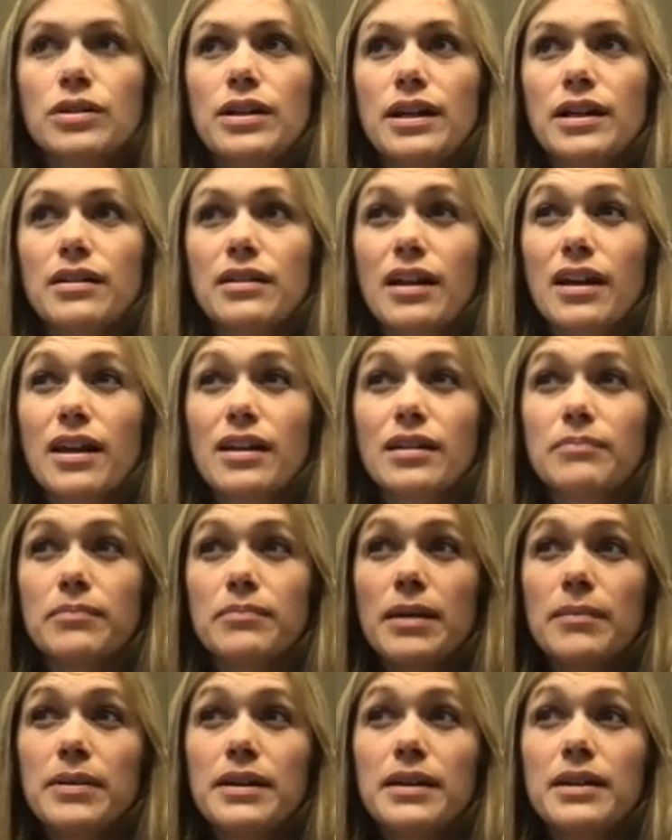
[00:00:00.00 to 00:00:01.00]
And
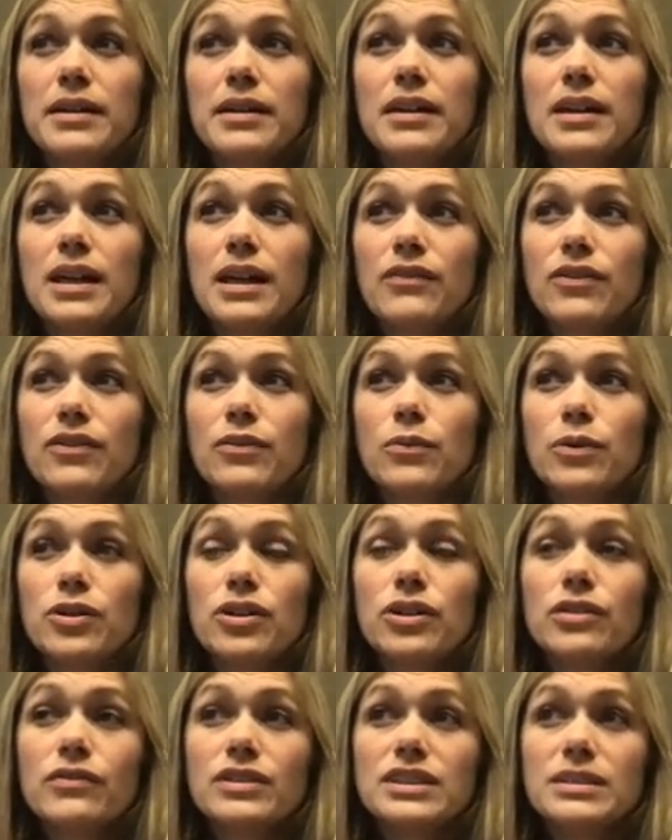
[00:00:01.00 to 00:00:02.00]
maybe if you were
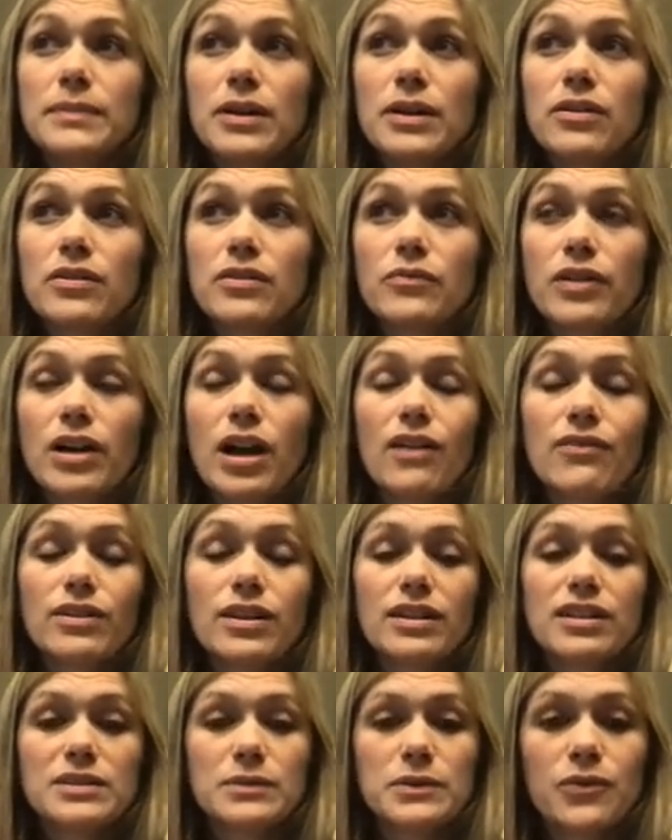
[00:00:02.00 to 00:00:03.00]
nervous about cover
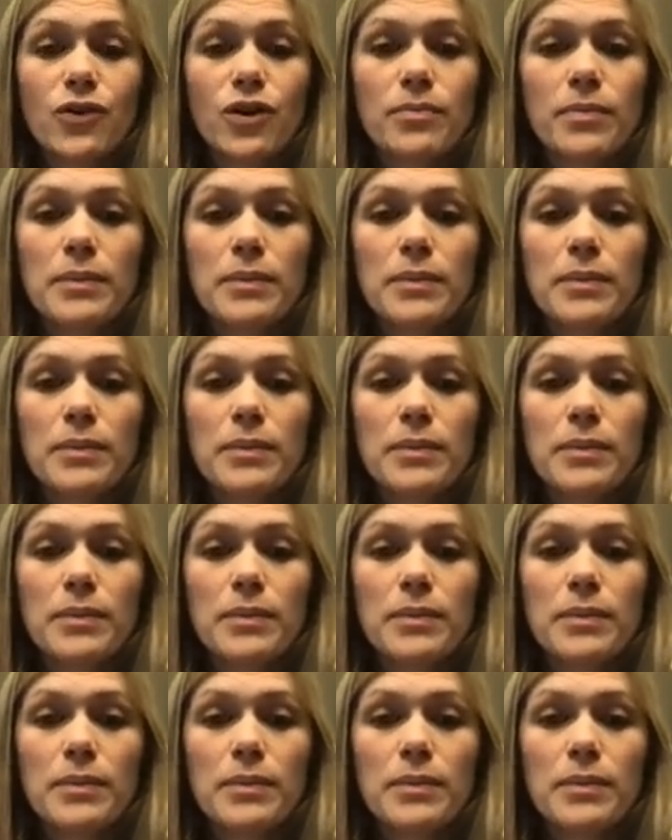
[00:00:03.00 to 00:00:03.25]
letters before,